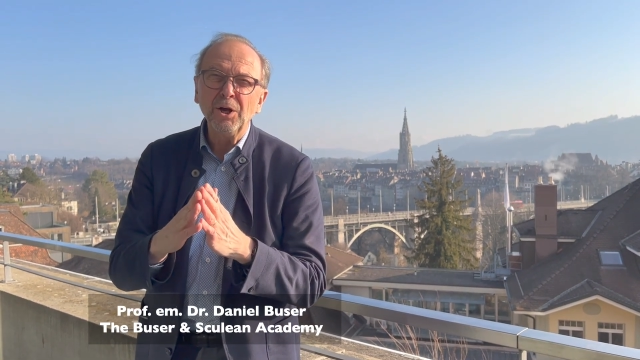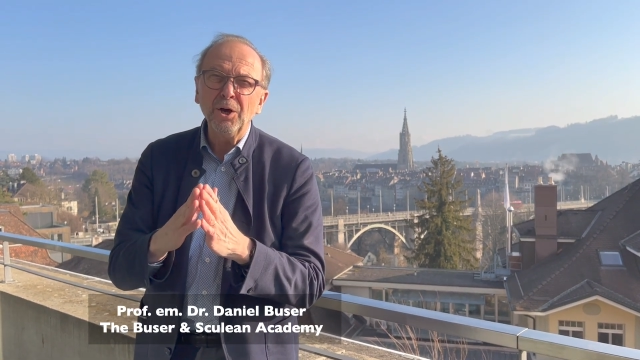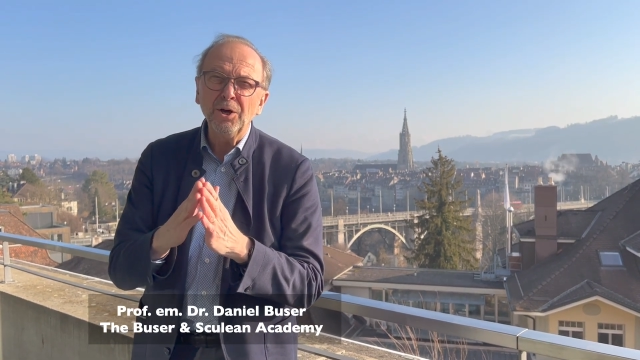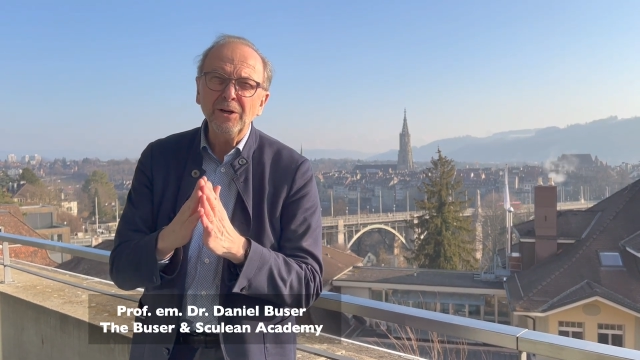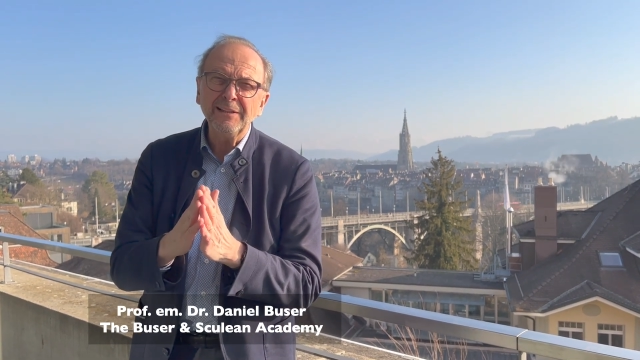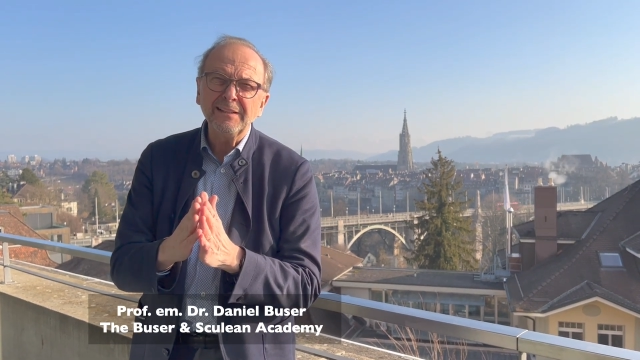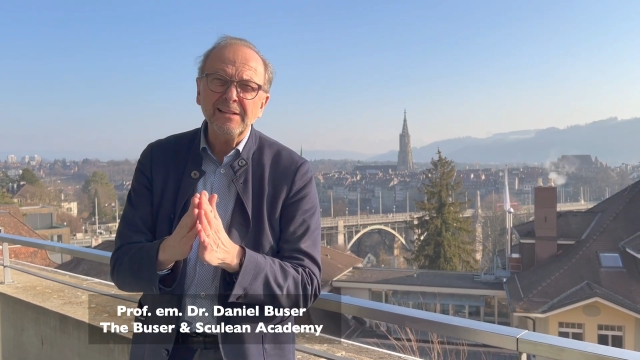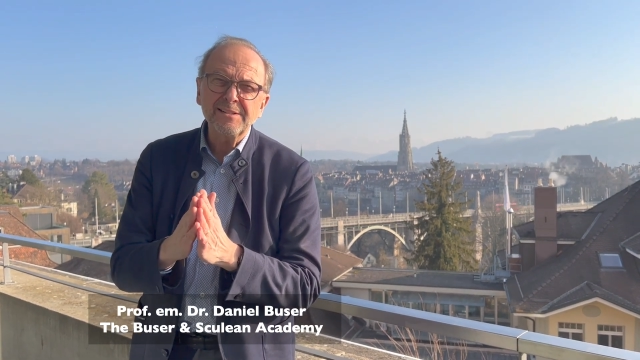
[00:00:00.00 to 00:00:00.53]

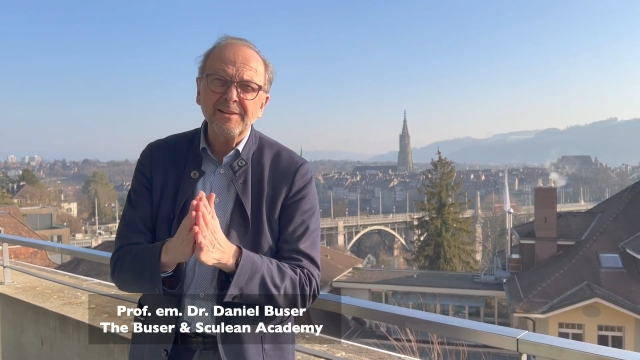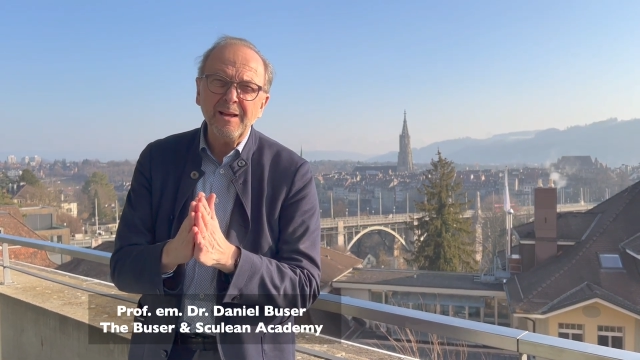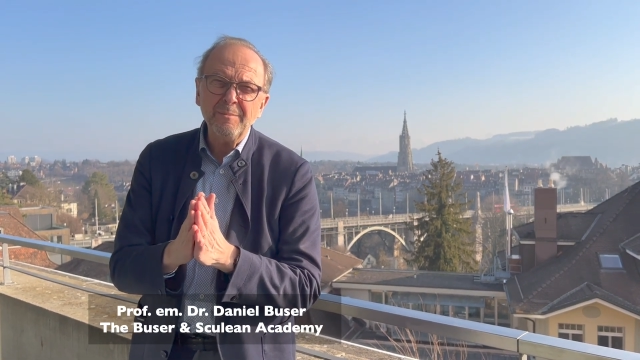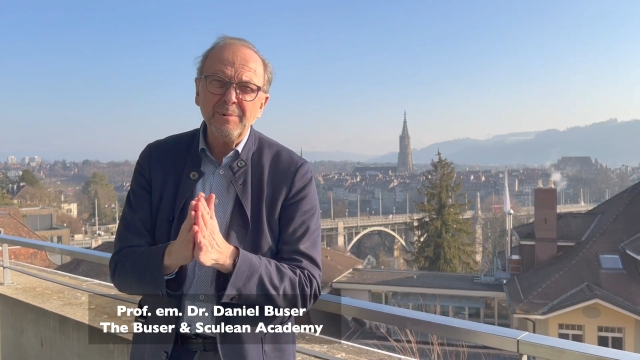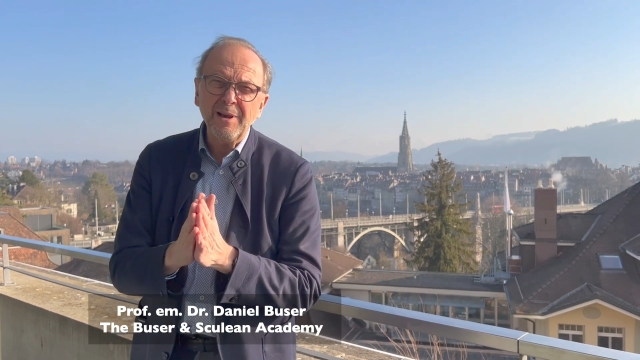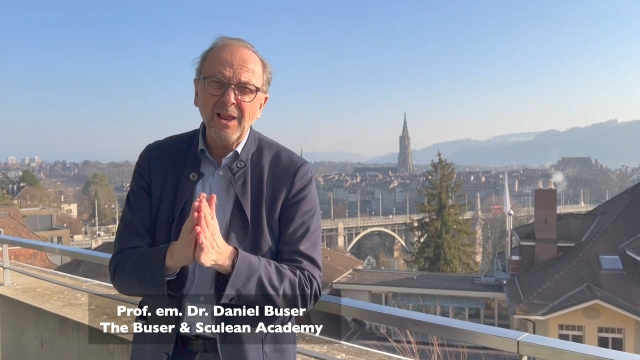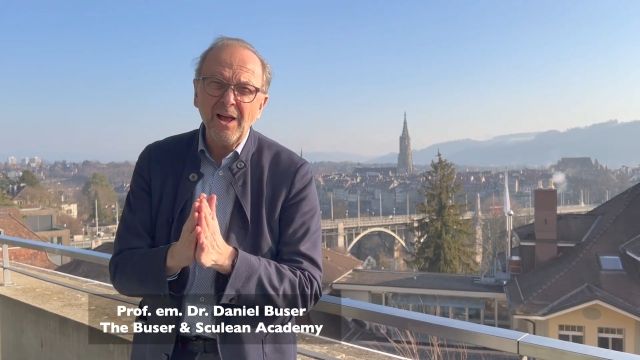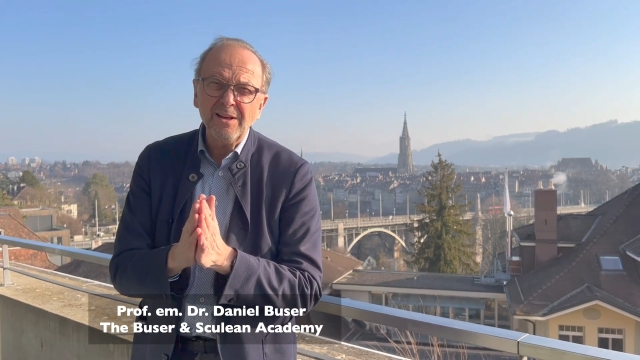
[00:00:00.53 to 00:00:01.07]
early
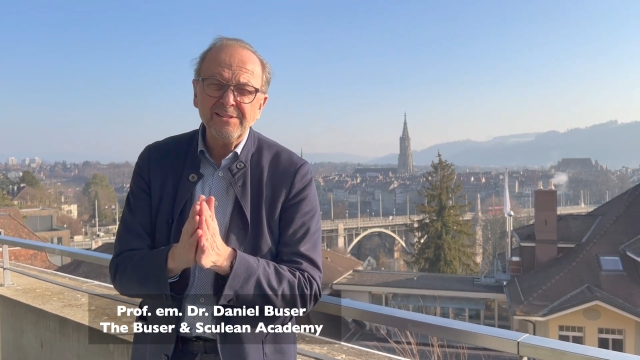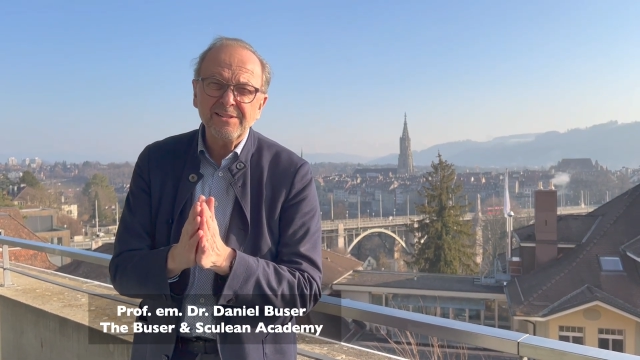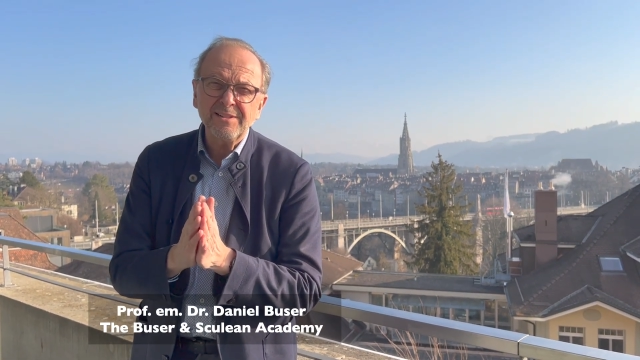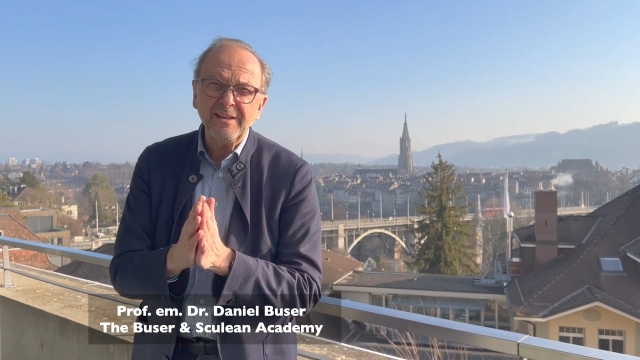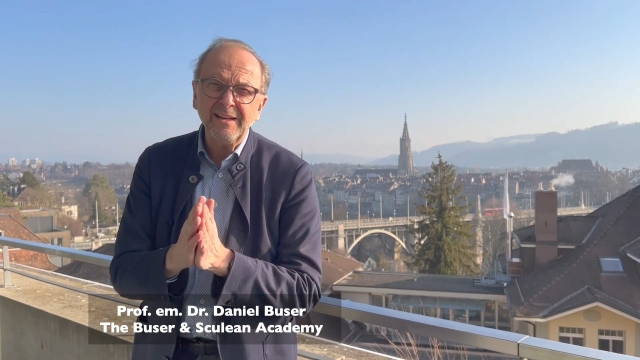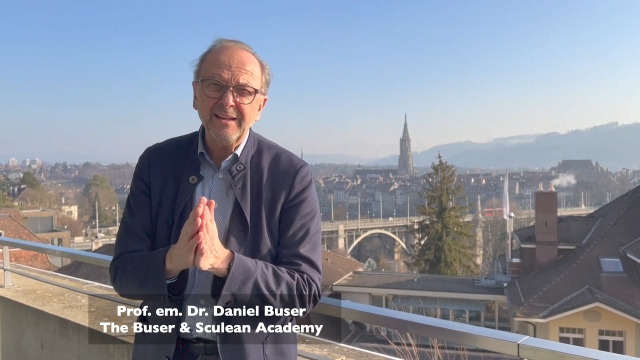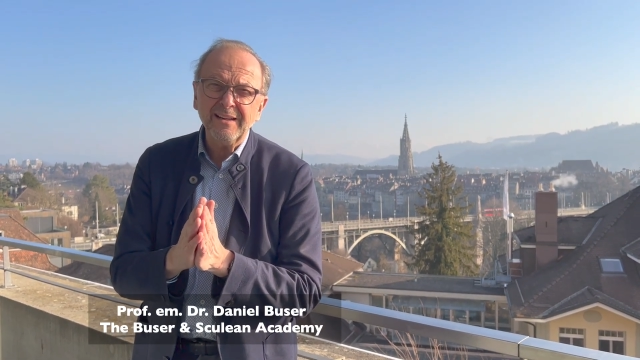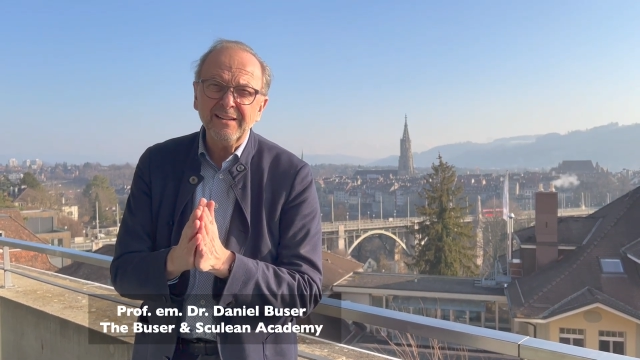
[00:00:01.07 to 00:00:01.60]
December last
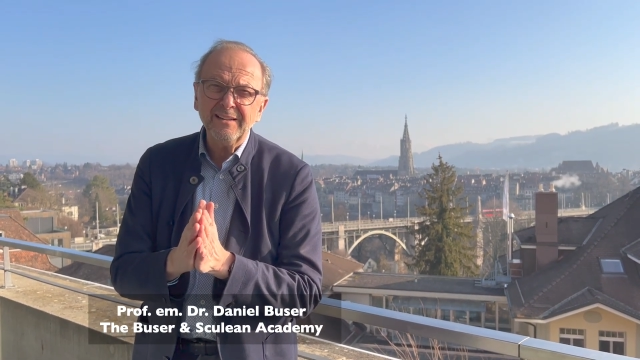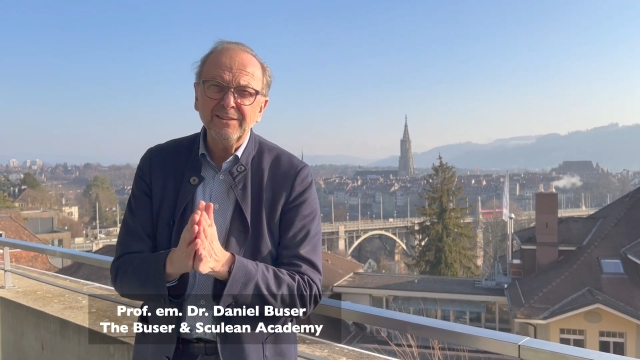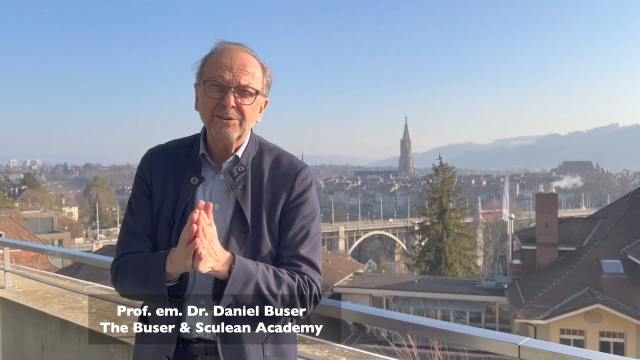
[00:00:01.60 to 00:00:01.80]
year,